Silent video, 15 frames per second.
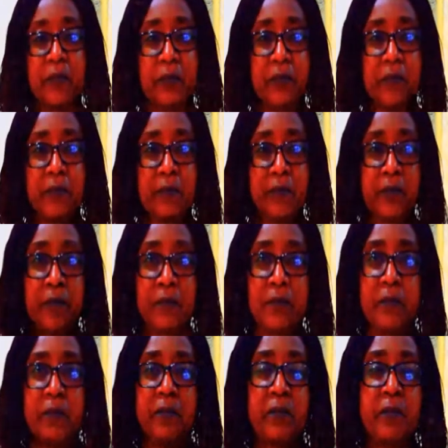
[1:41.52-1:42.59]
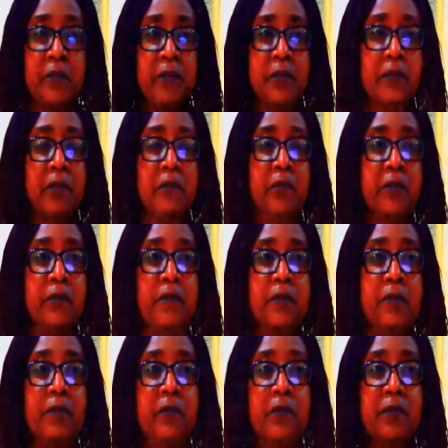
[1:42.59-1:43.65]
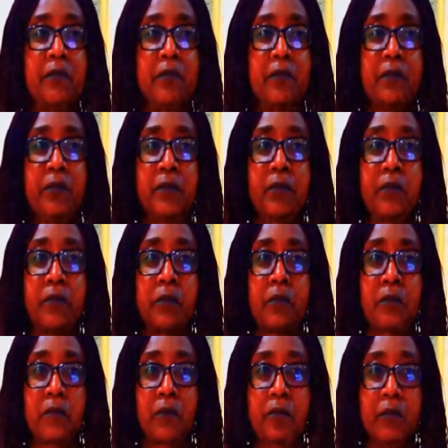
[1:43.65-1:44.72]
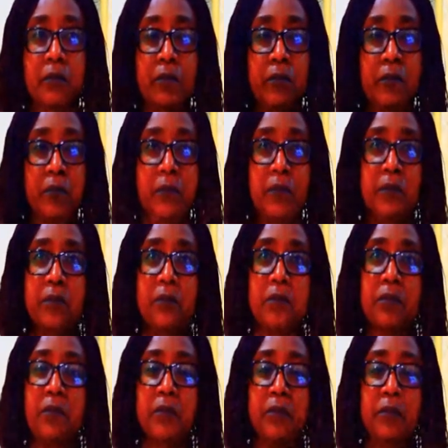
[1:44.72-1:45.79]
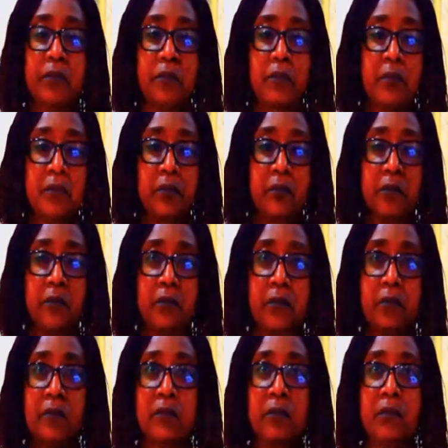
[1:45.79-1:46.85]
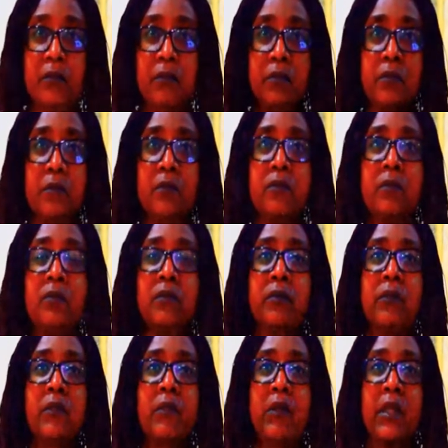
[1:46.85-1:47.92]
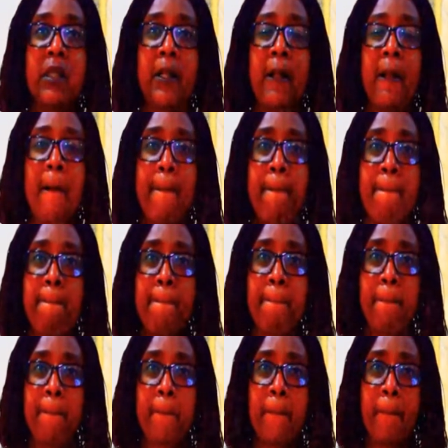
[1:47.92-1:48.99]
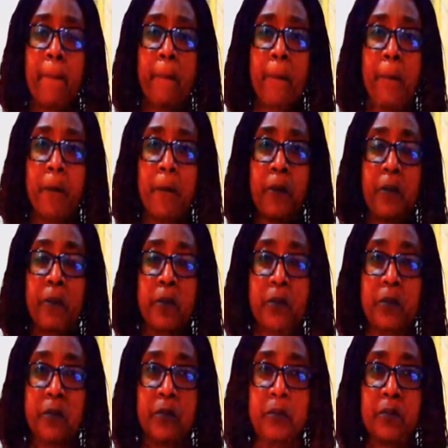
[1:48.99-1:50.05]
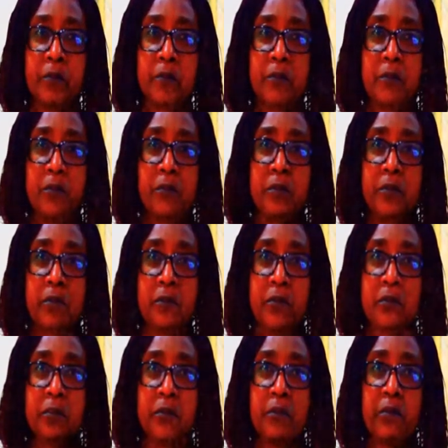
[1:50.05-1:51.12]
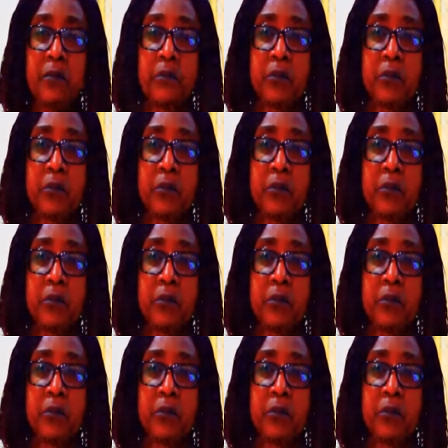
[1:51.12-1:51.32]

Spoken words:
Thank you, Ma. To go straight to the questions, what are the seeming effects of COVID-19 on educational system of the nations of the world?